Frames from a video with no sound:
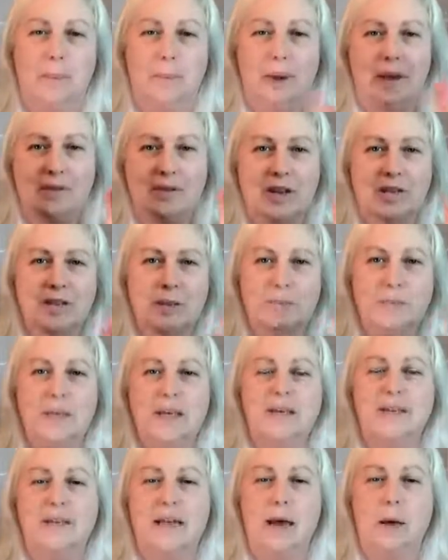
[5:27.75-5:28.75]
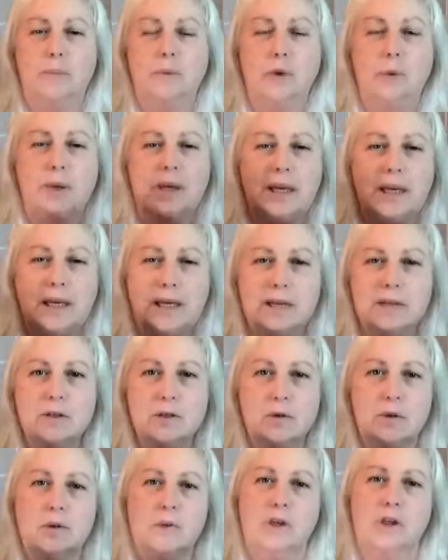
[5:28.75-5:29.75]
But I've got some things to help you
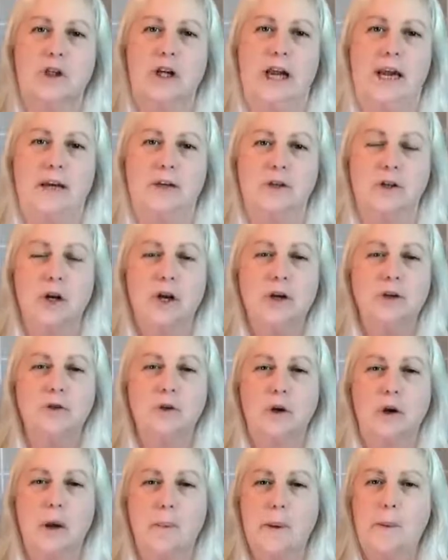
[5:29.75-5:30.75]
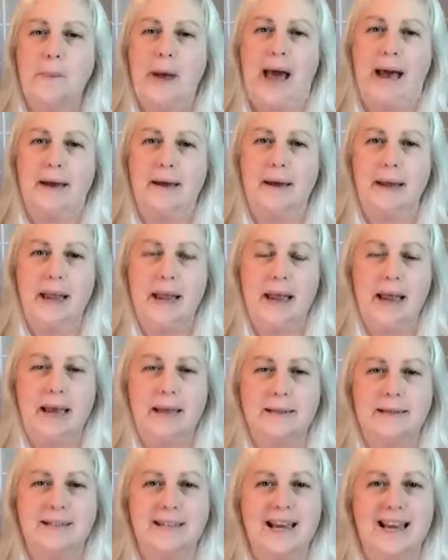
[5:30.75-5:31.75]
ease through the change. So come on back
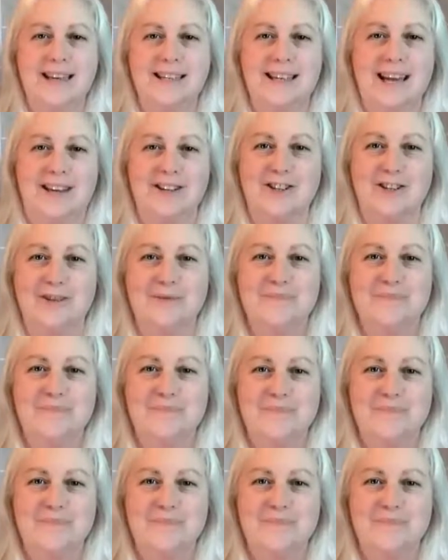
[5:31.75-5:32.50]
and stay in touch.